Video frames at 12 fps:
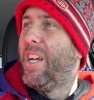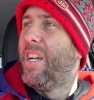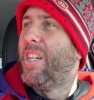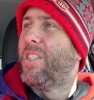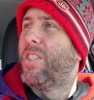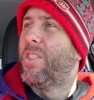
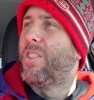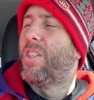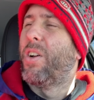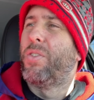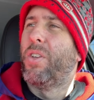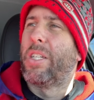it's
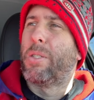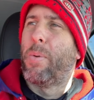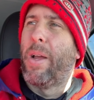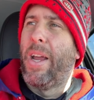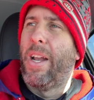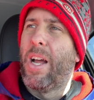tough to
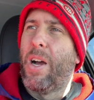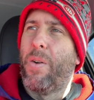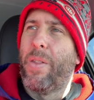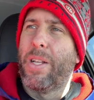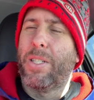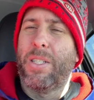explain how
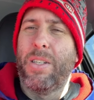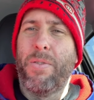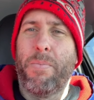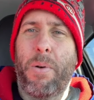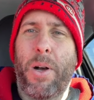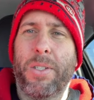that's even
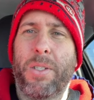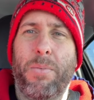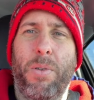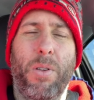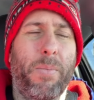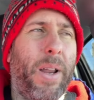
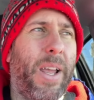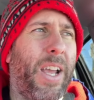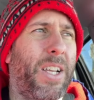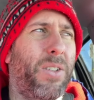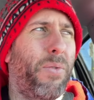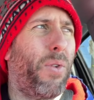possible, but I
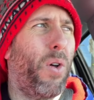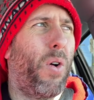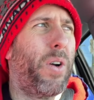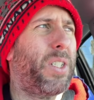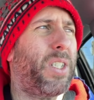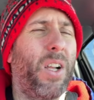guess the
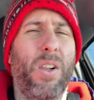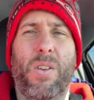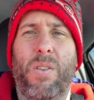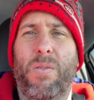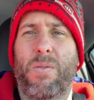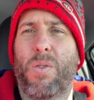floor is still
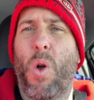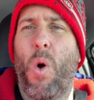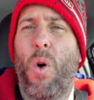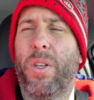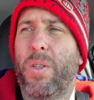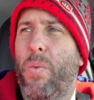
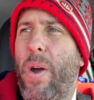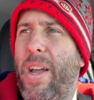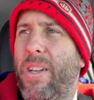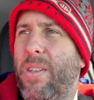cold and wet.